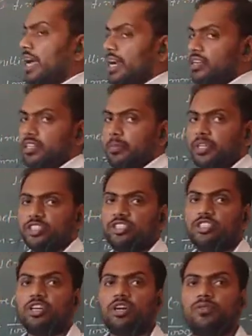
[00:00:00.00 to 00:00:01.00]
and the
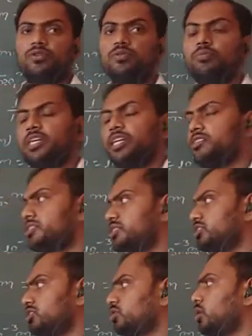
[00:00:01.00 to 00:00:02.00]
mixture of two metals
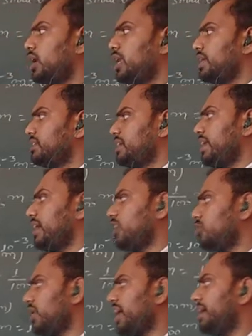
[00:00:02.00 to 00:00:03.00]
is called as an
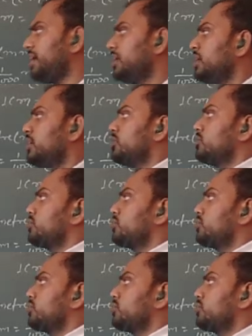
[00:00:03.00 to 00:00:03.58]
alloy.